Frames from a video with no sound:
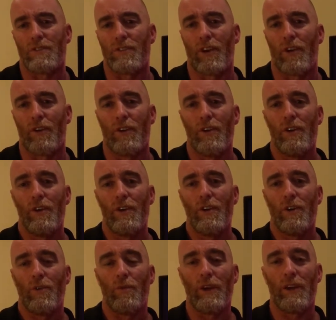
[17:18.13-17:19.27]
So
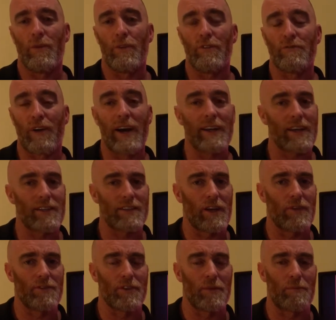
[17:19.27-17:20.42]
we find
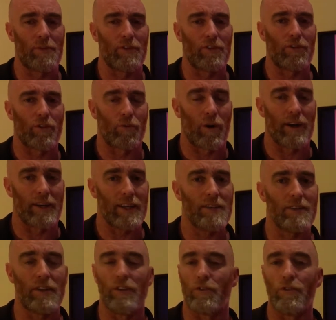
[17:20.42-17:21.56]
ourselves in a position quite
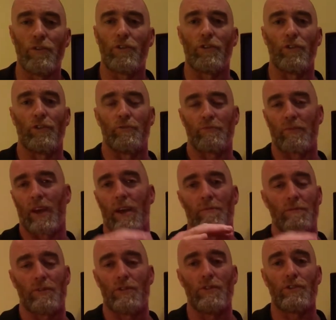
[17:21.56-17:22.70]
easily due
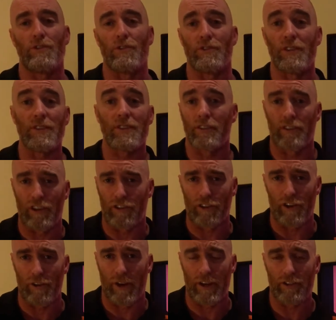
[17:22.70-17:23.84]
to disc
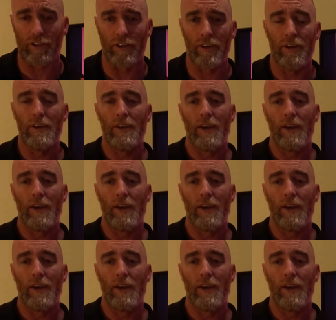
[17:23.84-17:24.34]
degeneration,